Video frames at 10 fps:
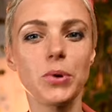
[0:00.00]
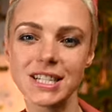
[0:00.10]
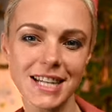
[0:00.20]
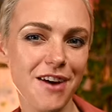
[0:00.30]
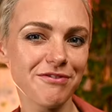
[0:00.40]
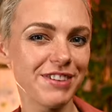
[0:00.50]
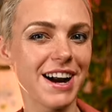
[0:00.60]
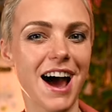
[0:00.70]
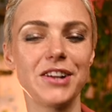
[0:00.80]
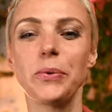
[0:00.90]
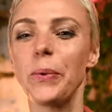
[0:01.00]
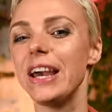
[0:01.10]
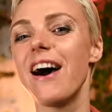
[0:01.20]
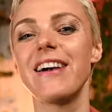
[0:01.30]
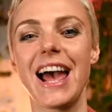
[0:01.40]
With Saint-Véran,
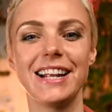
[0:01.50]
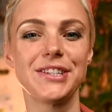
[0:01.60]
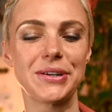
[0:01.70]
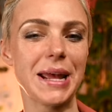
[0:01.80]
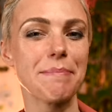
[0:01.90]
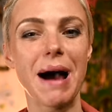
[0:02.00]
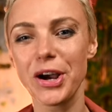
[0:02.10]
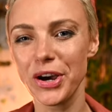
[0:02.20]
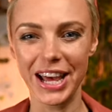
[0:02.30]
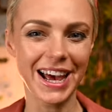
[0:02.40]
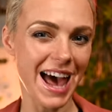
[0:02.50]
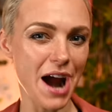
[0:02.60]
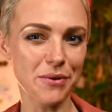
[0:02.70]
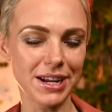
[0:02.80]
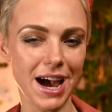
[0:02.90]
we are entering Mâconnais
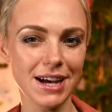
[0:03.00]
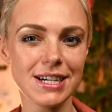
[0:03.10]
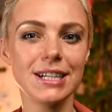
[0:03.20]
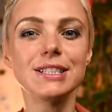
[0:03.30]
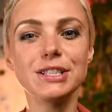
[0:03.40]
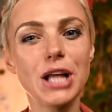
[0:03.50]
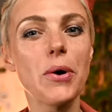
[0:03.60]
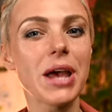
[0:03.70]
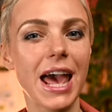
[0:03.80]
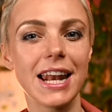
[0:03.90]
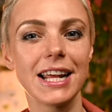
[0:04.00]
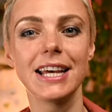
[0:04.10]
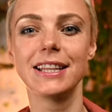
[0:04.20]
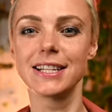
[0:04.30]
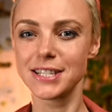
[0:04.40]
area, located
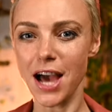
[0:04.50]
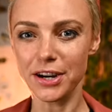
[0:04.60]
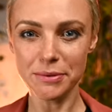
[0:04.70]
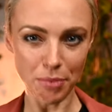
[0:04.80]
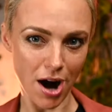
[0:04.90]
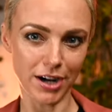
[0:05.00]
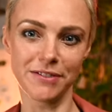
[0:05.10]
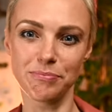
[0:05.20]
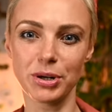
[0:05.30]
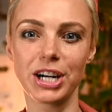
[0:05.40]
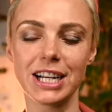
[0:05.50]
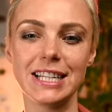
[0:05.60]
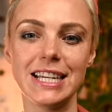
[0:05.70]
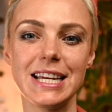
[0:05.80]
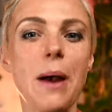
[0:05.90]
in the southern part of
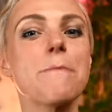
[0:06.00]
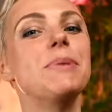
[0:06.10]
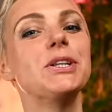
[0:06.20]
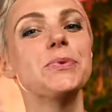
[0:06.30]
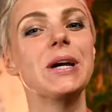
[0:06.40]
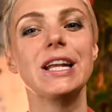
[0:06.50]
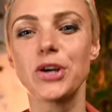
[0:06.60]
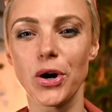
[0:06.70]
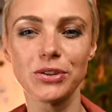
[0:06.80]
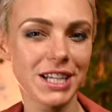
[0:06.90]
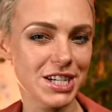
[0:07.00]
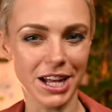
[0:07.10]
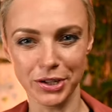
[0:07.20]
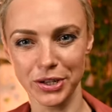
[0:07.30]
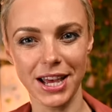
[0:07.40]
Burgundy, between Côte de
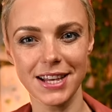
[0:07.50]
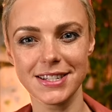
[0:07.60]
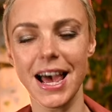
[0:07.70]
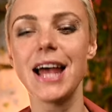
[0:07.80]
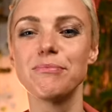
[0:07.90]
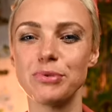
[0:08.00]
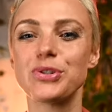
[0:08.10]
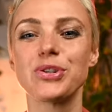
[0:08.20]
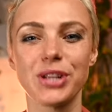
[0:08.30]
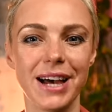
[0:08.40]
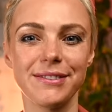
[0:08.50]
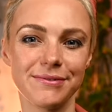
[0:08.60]
Chalonnaise and Beaujolais.